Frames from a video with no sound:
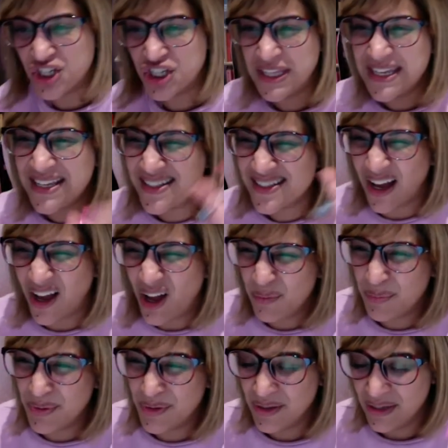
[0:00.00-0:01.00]
things
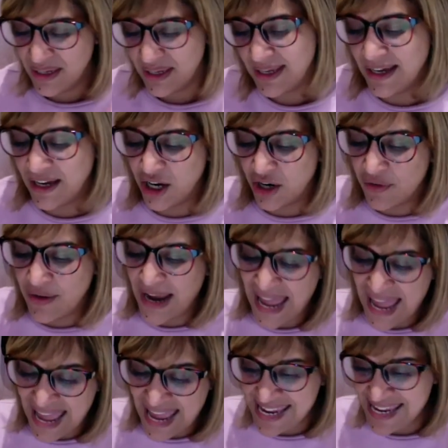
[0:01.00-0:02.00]
up, our
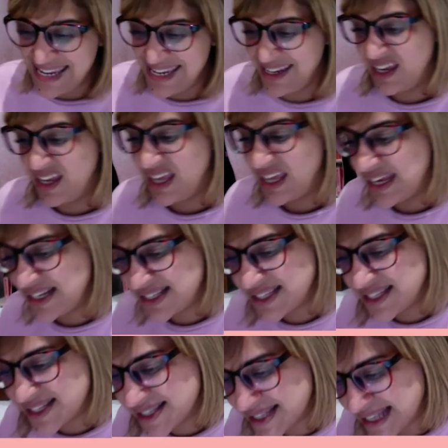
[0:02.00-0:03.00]
a is
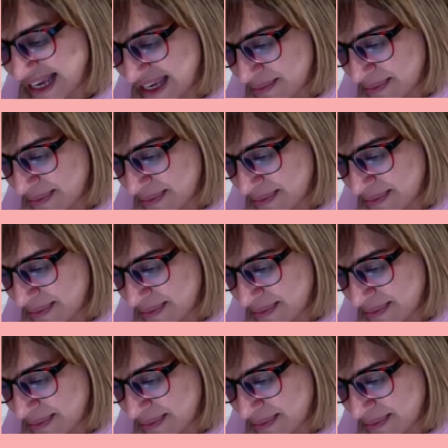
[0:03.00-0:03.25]
the same